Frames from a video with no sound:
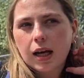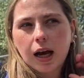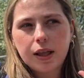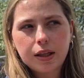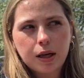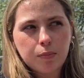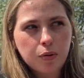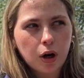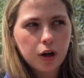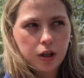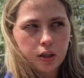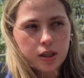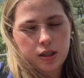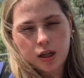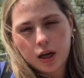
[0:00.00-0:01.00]
and then
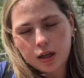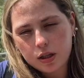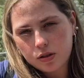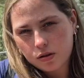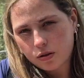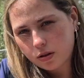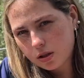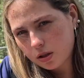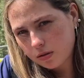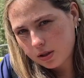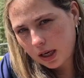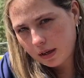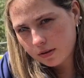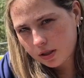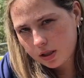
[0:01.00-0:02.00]
product design is also
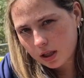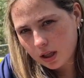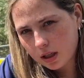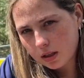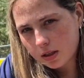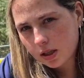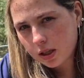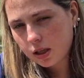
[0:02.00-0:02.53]
downstairs